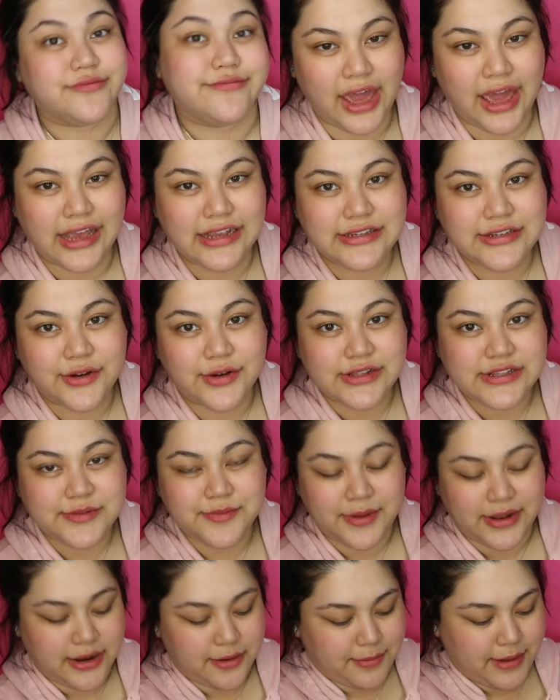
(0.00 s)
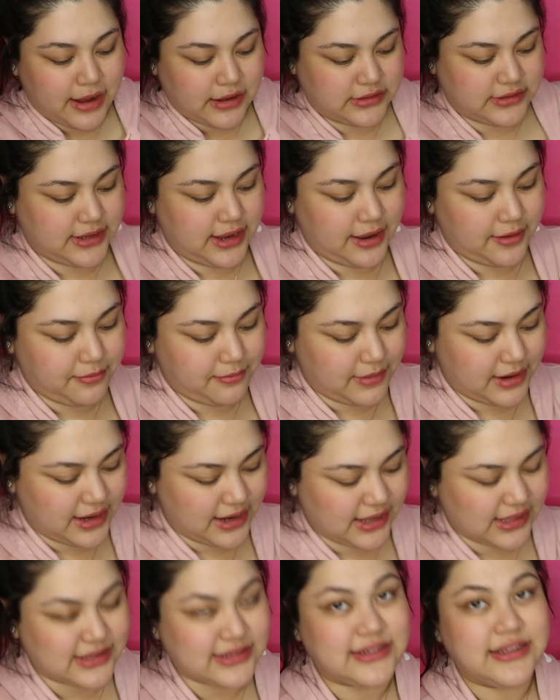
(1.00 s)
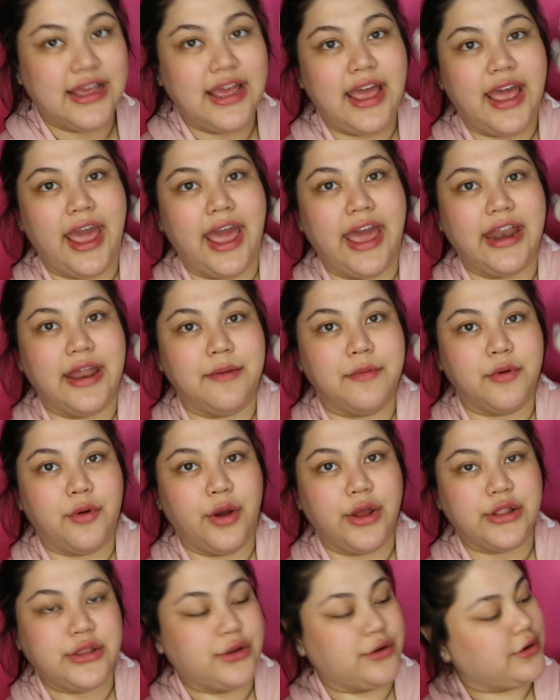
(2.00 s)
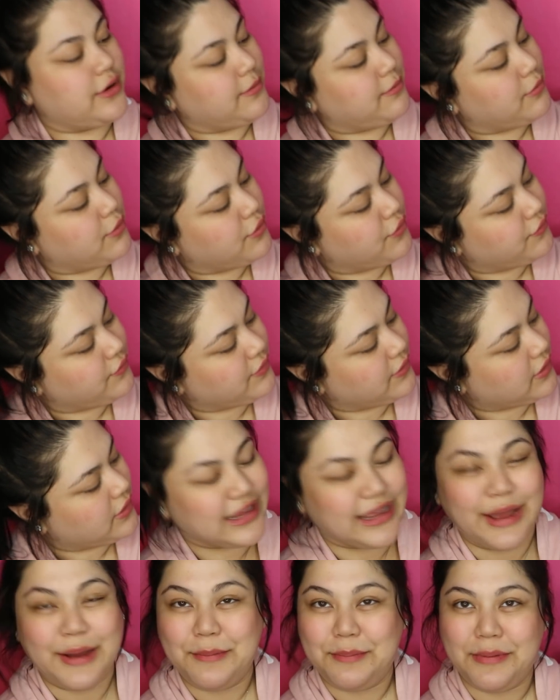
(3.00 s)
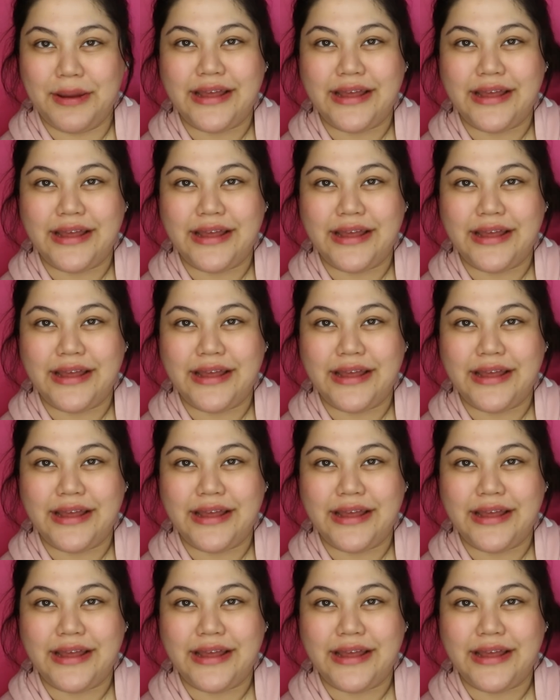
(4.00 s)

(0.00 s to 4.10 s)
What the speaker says: Okay, so it's been about 10 minutes and I'm going to remove, yep,